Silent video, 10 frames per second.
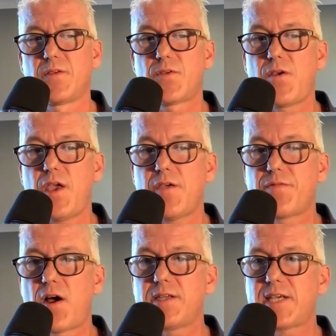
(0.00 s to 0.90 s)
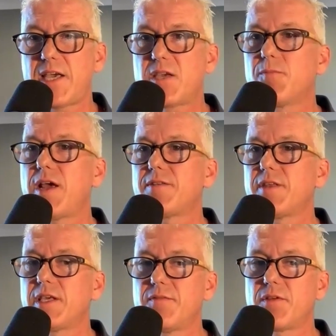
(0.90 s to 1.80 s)
So if I take a
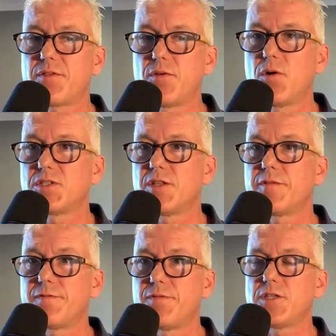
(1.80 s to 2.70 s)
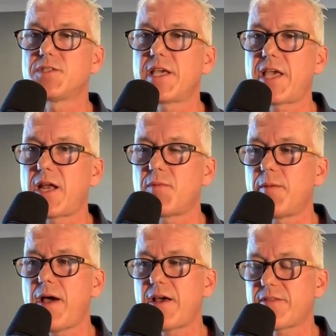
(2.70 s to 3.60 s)
breath and give a thought to the first thing out of
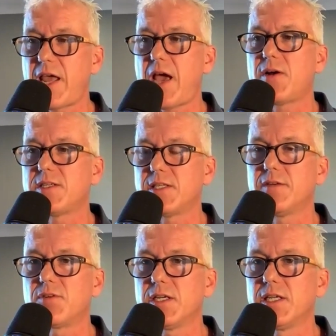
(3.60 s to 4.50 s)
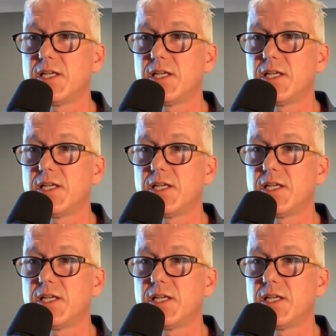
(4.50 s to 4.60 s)
my mouth and how I deliver it,